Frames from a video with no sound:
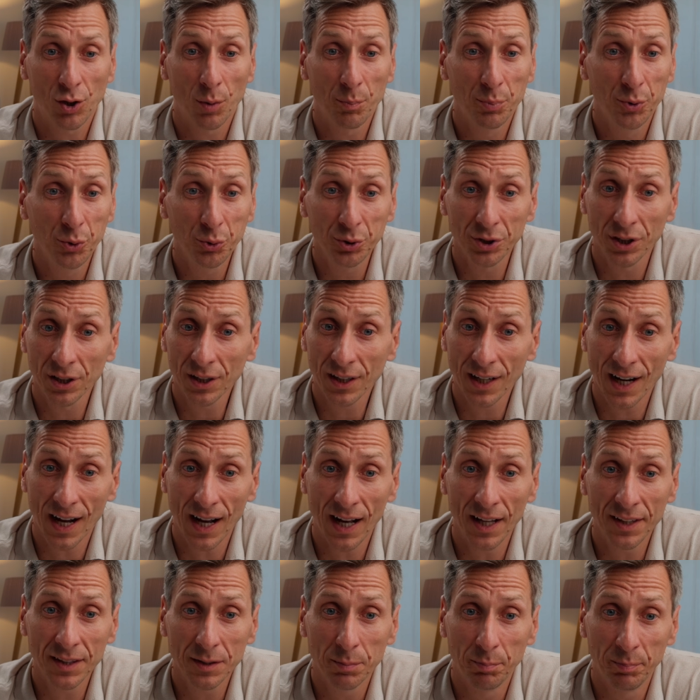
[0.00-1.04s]
and a computer
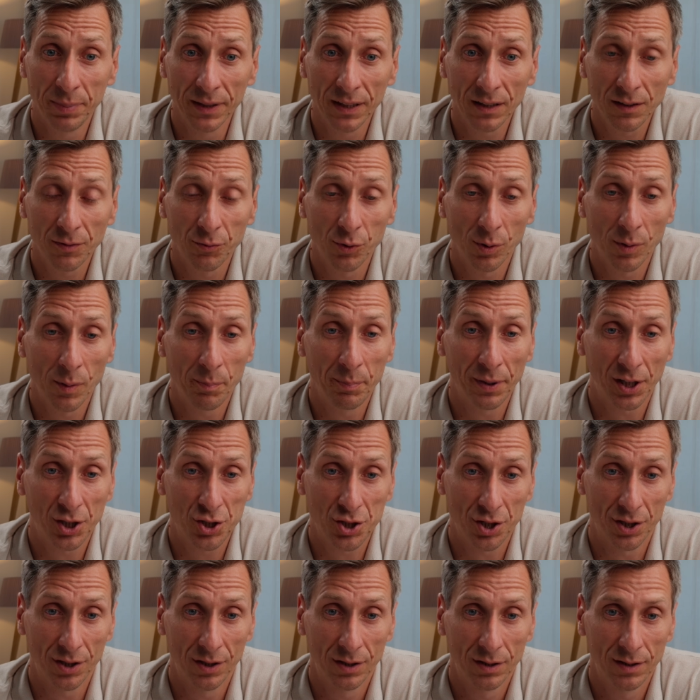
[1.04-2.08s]
can't build from a
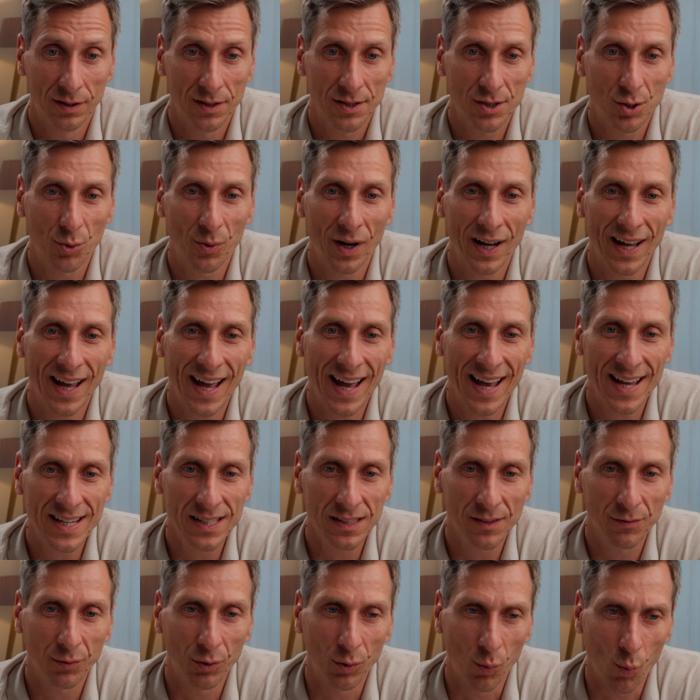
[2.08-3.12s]
picture. So I
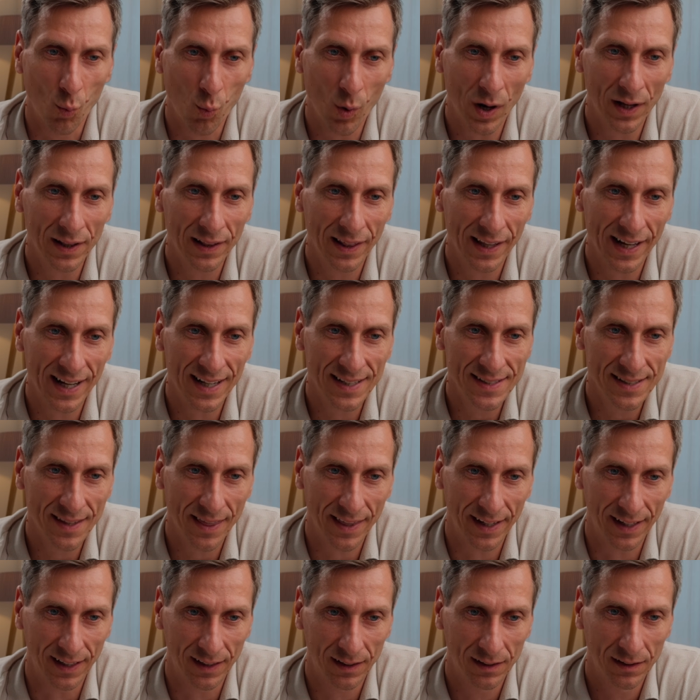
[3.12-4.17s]
ask for one
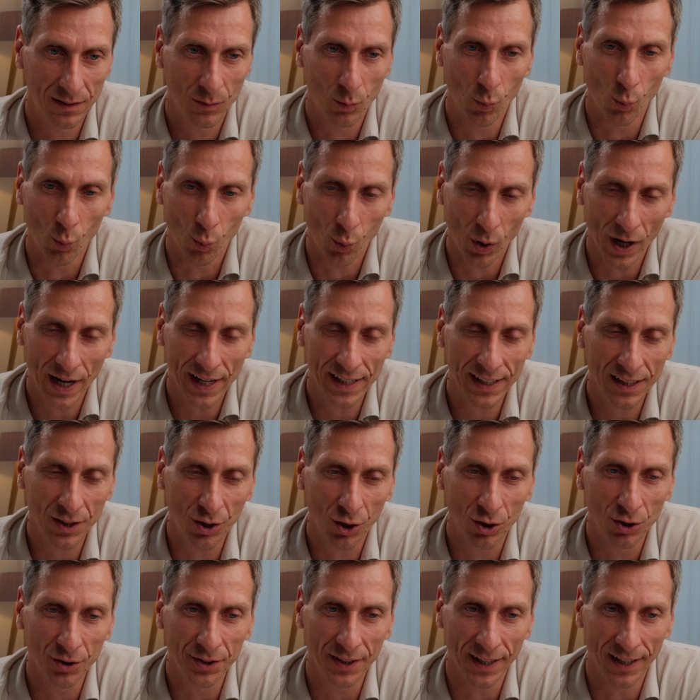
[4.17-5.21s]
last thing. Write
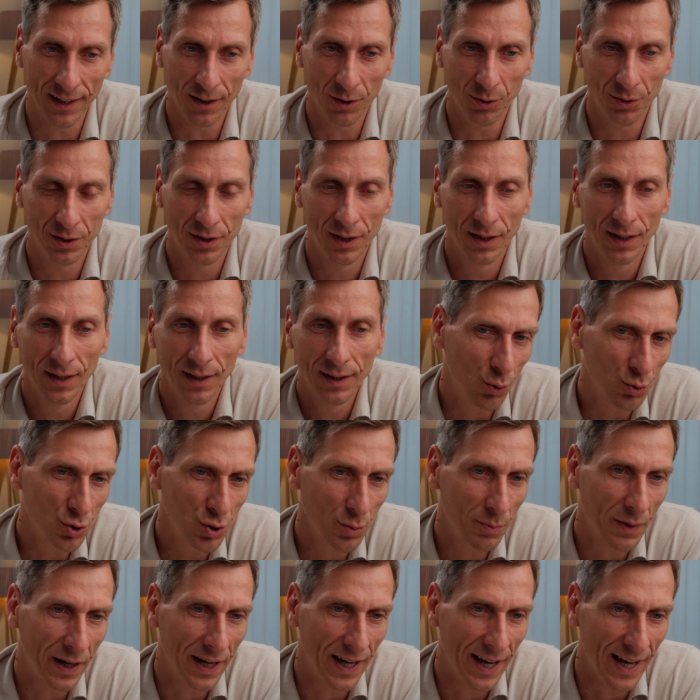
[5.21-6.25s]
it all down. Go
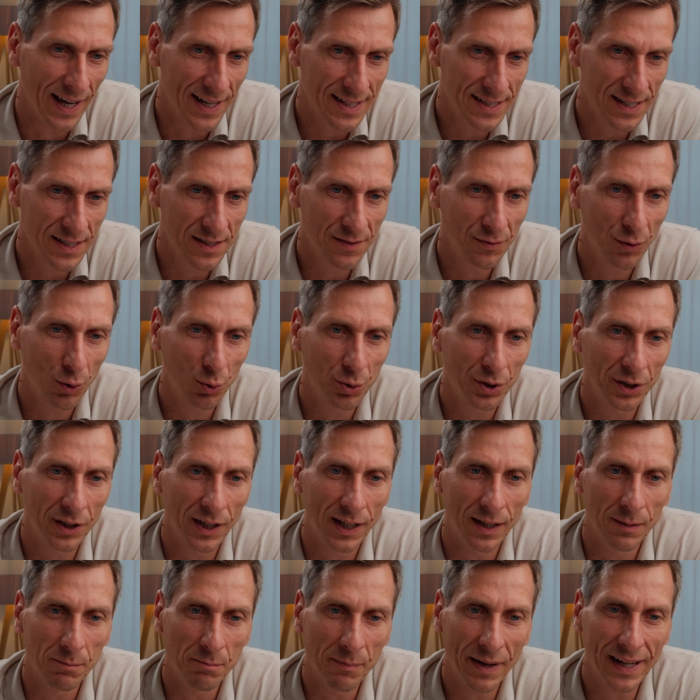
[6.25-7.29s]
to my assets
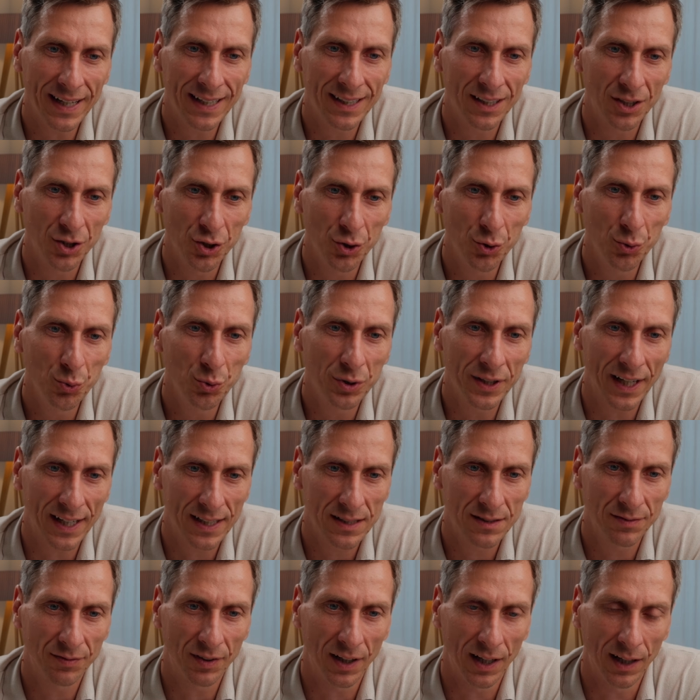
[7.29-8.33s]
folder and make a new
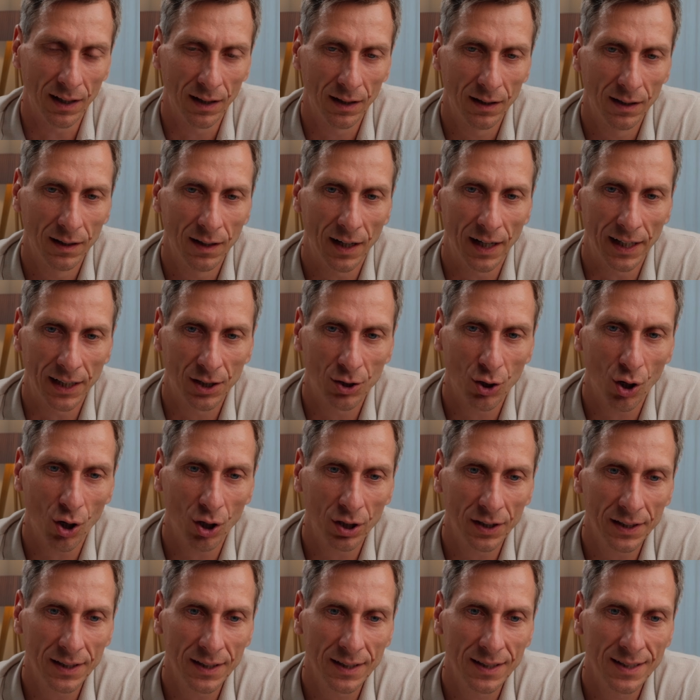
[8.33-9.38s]
text file. I
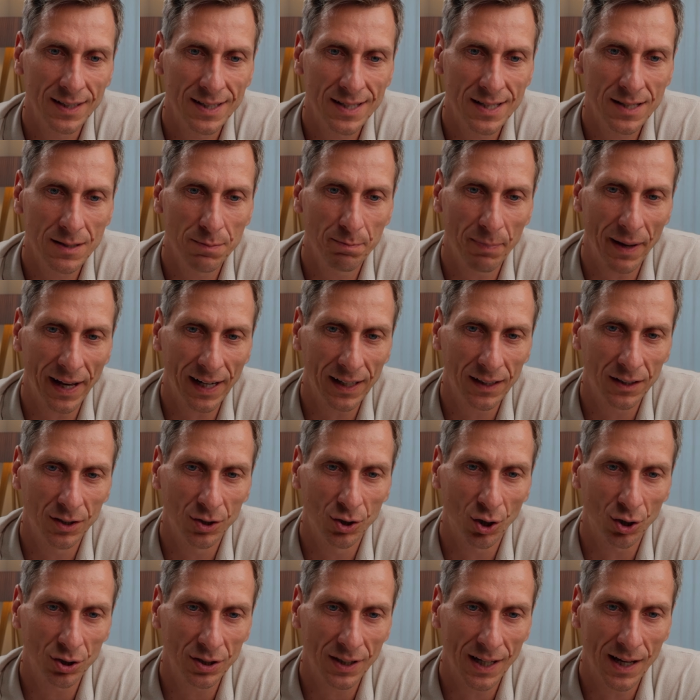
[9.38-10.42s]
call it
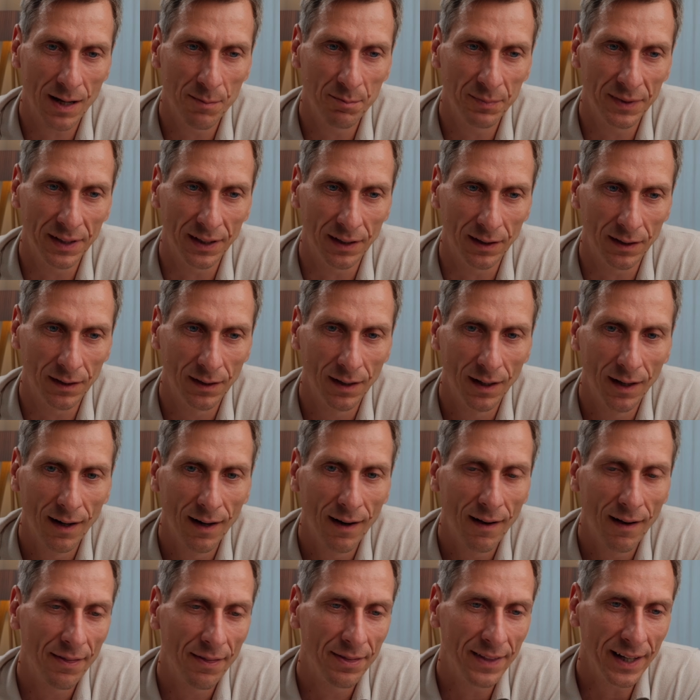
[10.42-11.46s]
SPEC.md.
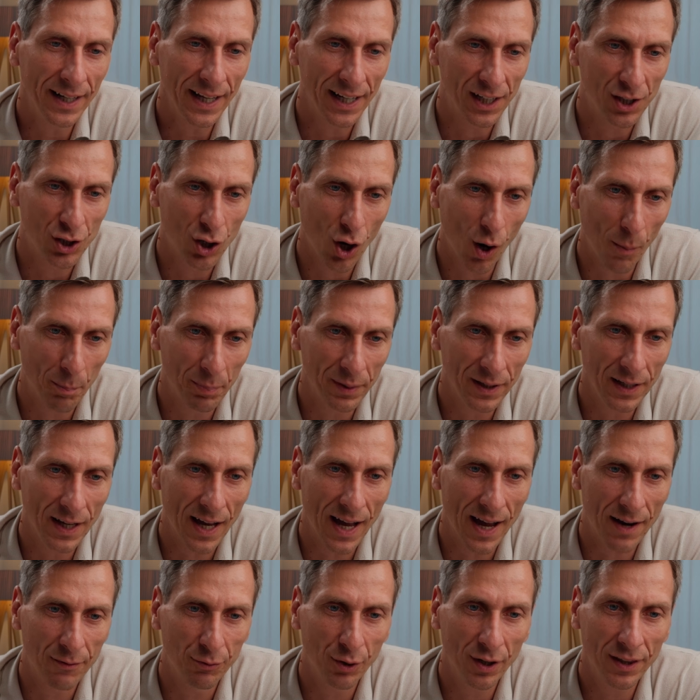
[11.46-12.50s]
Then I
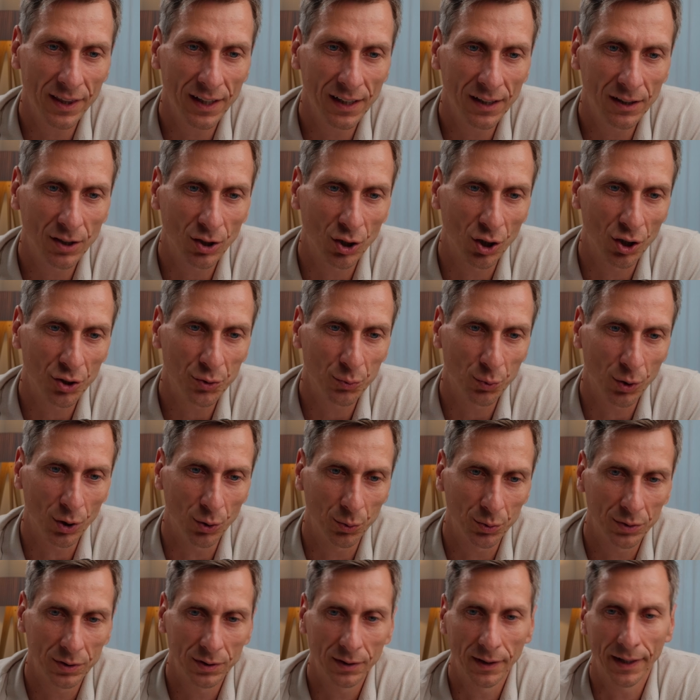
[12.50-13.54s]
copy everything Claude
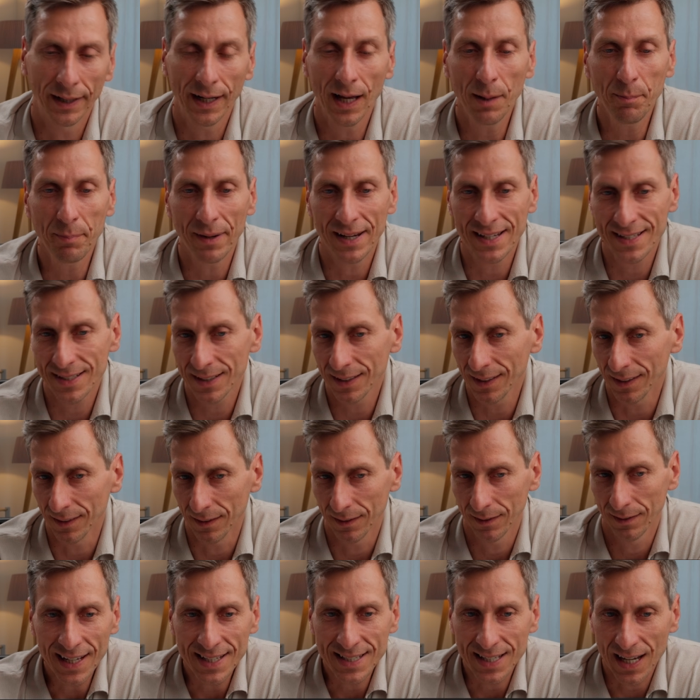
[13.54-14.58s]
wrote and I paste it
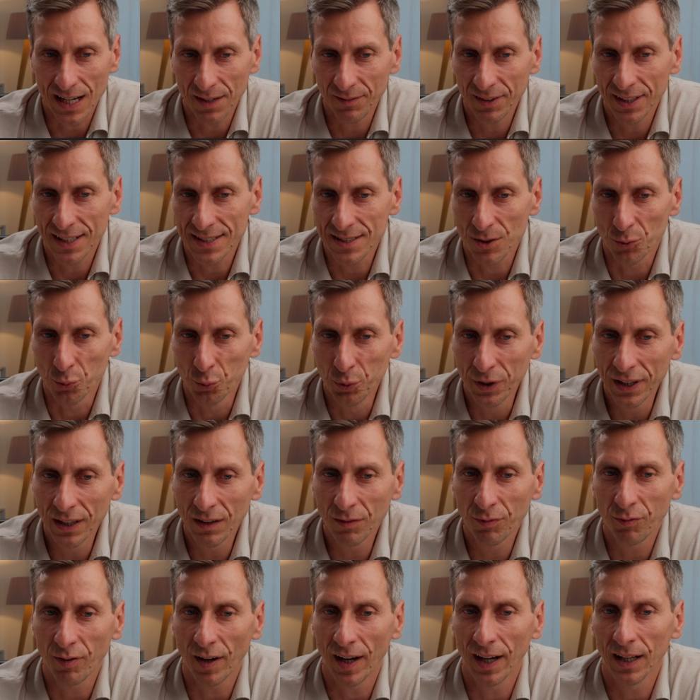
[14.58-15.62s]
in. Then I save it as a
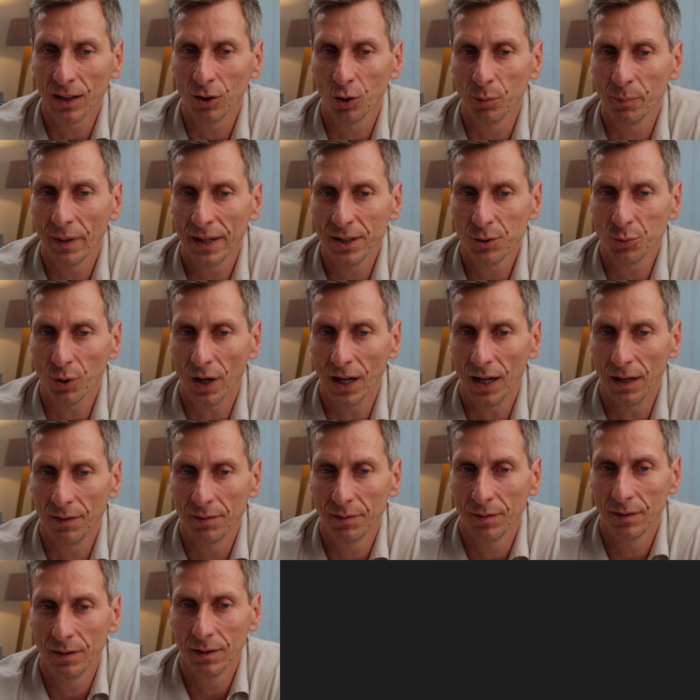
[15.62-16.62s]
real file on my drive.